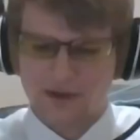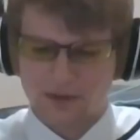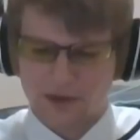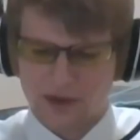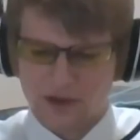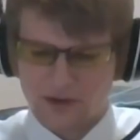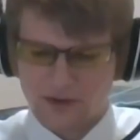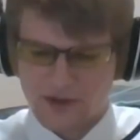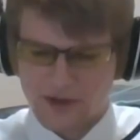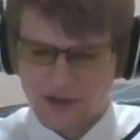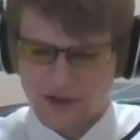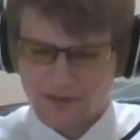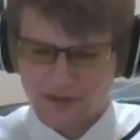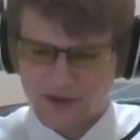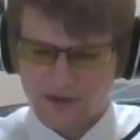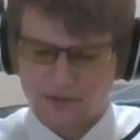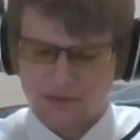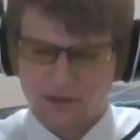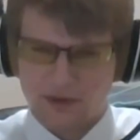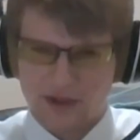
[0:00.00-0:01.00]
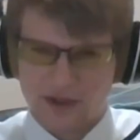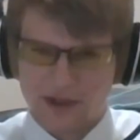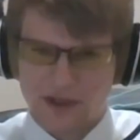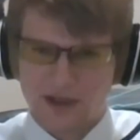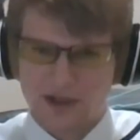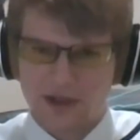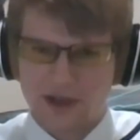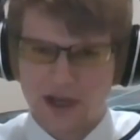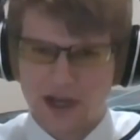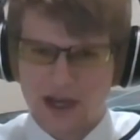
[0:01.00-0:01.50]
to be using it while it's plugged
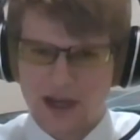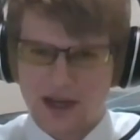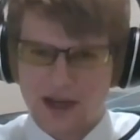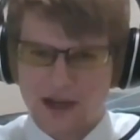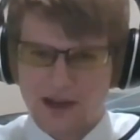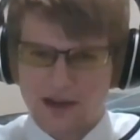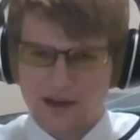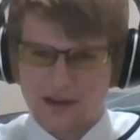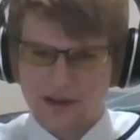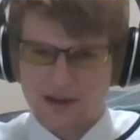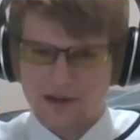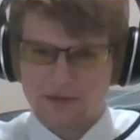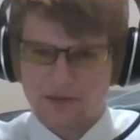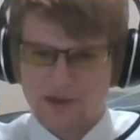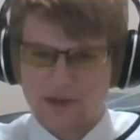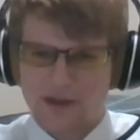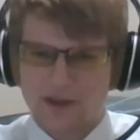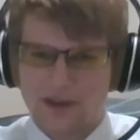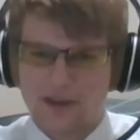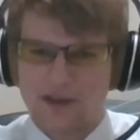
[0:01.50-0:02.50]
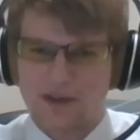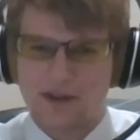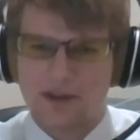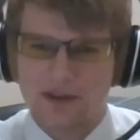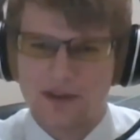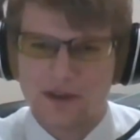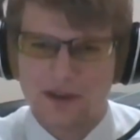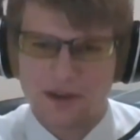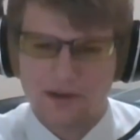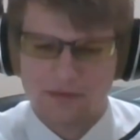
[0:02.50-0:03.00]
in. Comes in
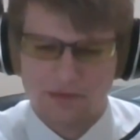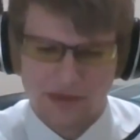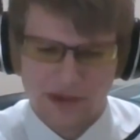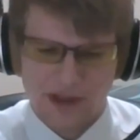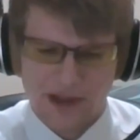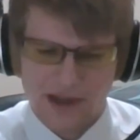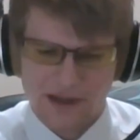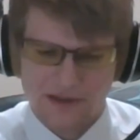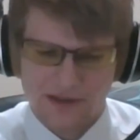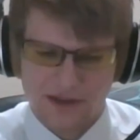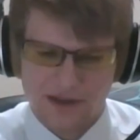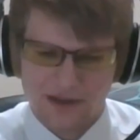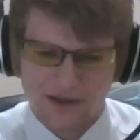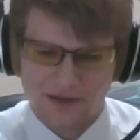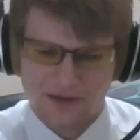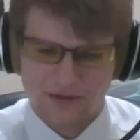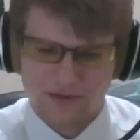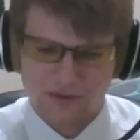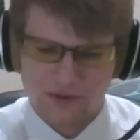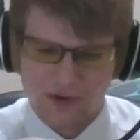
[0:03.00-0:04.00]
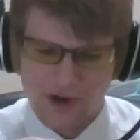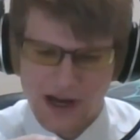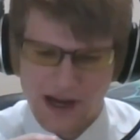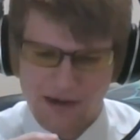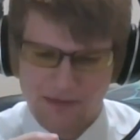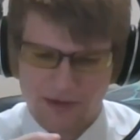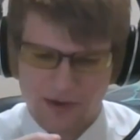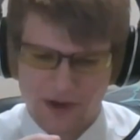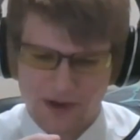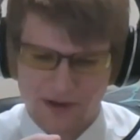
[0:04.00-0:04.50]
the plastic
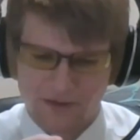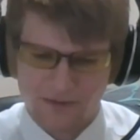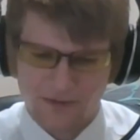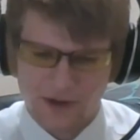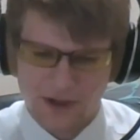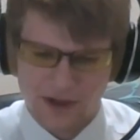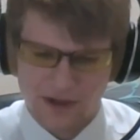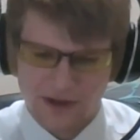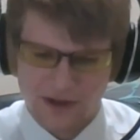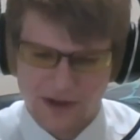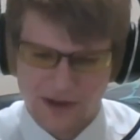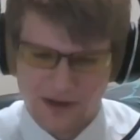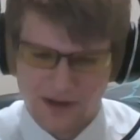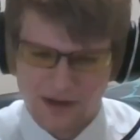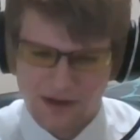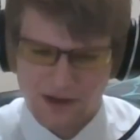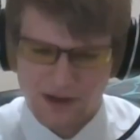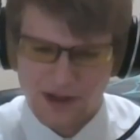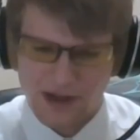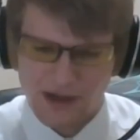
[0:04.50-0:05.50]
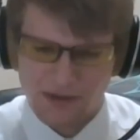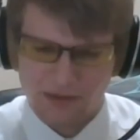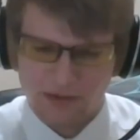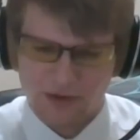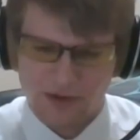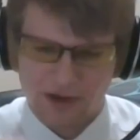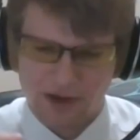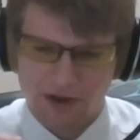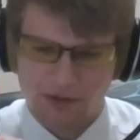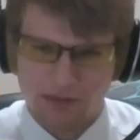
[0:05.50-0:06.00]
wrap, kind of like the
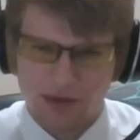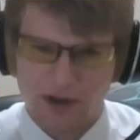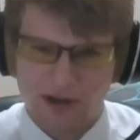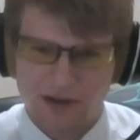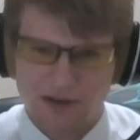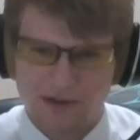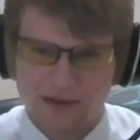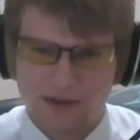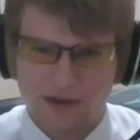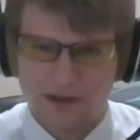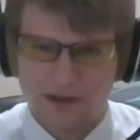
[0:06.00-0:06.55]
Apple AirPods and